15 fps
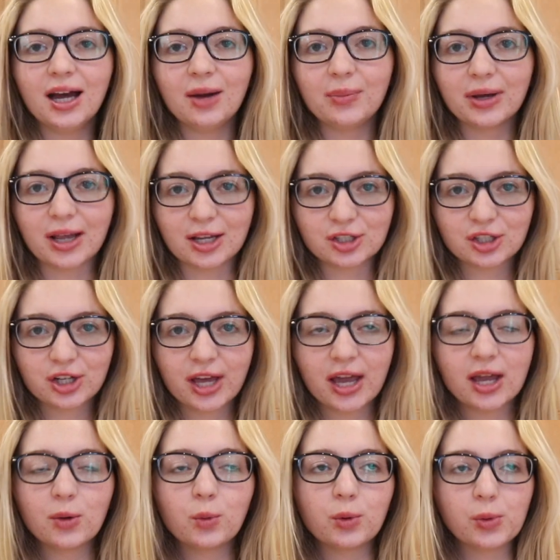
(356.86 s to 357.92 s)
But
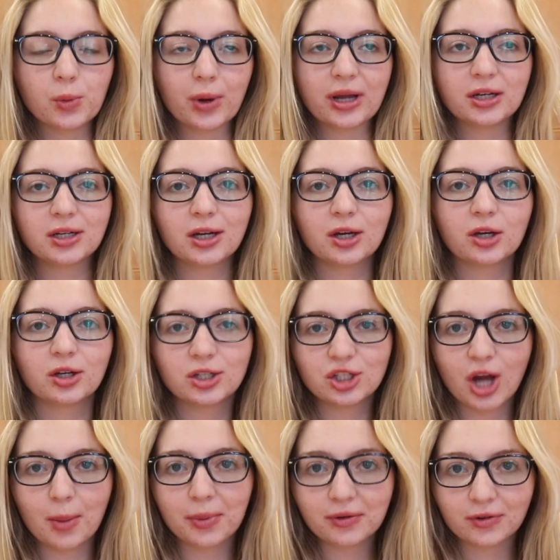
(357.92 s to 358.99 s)
yesterday when we went
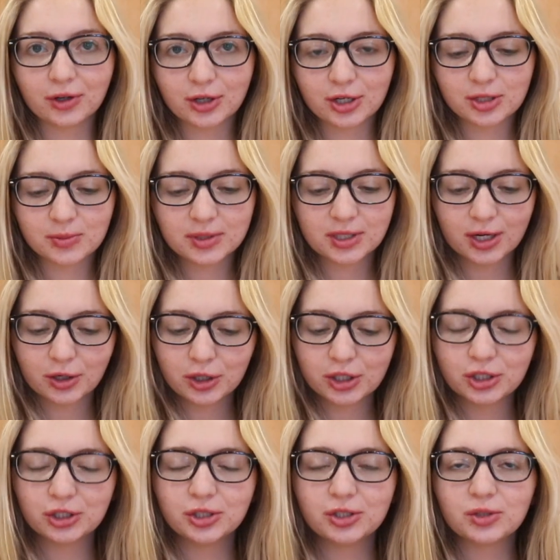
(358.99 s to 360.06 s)
shopping for Christmas
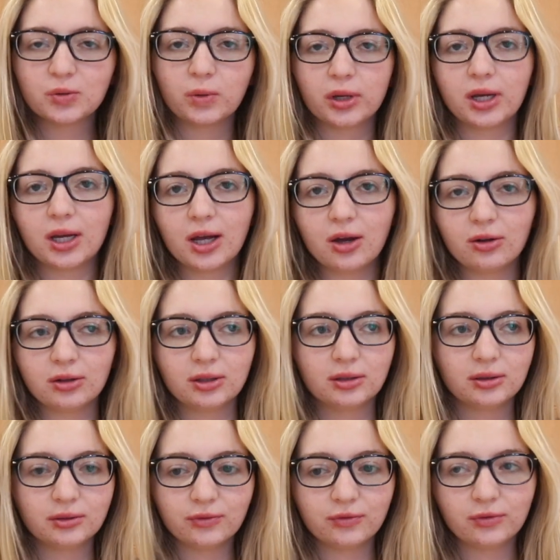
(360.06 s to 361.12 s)
decorations, we
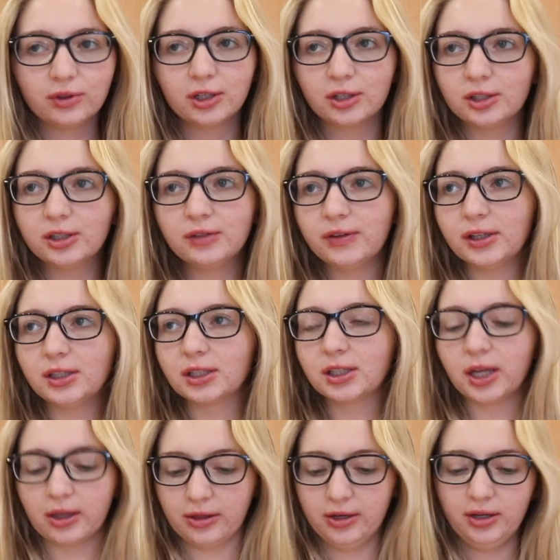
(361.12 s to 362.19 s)
literally found like
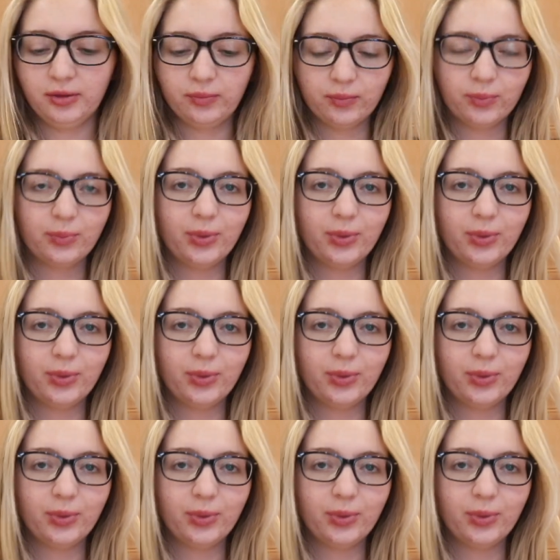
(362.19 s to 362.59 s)
nothing,